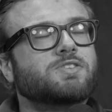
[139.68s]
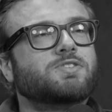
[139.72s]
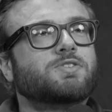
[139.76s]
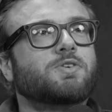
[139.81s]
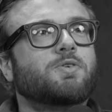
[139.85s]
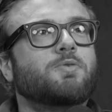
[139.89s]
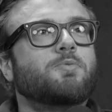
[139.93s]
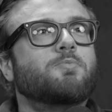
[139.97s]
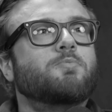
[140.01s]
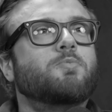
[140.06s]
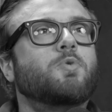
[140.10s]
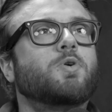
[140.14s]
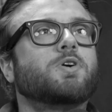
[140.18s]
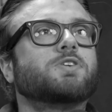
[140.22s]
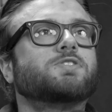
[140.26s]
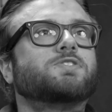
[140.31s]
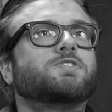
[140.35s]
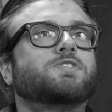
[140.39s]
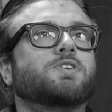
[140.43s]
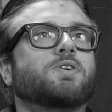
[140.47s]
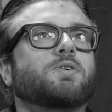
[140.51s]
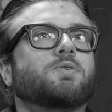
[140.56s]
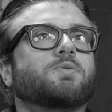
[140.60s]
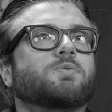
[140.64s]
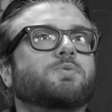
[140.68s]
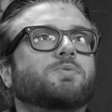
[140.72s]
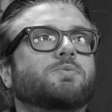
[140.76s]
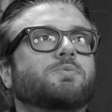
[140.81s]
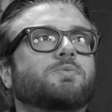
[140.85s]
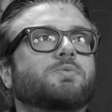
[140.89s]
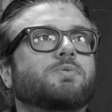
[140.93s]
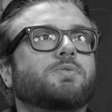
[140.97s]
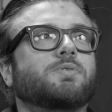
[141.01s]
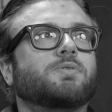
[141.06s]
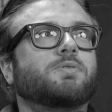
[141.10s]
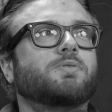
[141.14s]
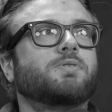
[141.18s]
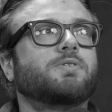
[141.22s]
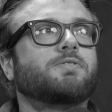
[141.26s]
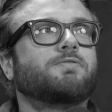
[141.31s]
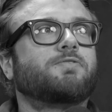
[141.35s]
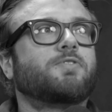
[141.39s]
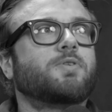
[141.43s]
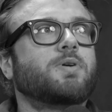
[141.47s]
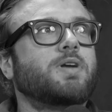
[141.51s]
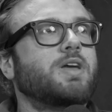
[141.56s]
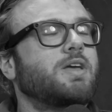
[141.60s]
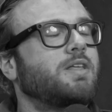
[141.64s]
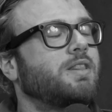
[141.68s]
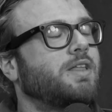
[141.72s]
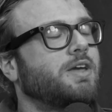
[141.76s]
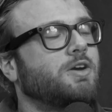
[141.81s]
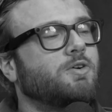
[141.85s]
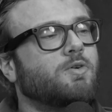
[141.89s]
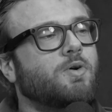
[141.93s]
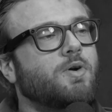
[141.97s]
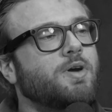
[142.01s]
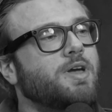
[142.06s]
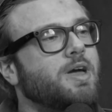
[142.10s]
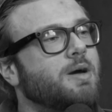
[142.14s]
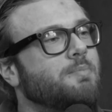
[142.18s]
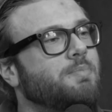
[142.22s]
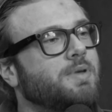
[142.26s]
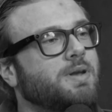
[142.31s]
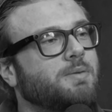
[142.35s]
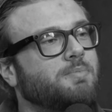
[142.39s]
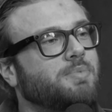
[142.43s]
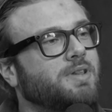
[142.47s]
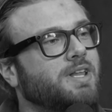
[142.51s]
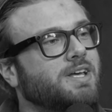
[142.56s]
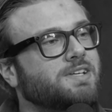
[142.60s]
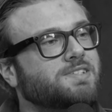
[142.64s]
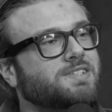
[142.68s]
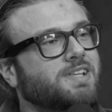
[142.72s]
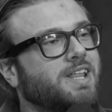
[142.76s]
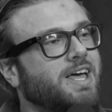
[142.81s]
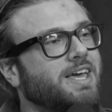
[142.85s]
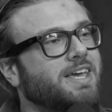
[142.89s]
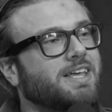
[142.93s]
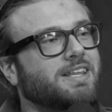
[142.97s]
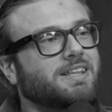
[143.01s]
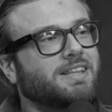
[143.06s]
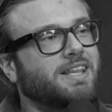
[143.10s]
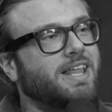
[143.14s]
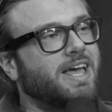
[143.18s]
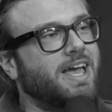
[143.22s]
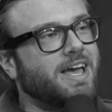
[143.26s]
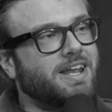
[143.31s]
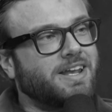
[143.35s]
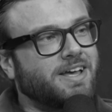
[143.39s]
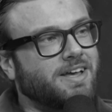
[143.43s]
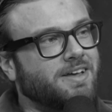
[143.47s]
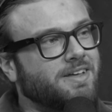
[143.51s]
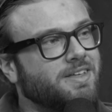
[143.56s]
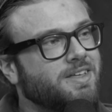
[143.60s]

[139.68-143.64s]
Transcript: So more so for like growing up in a place like Atlanta,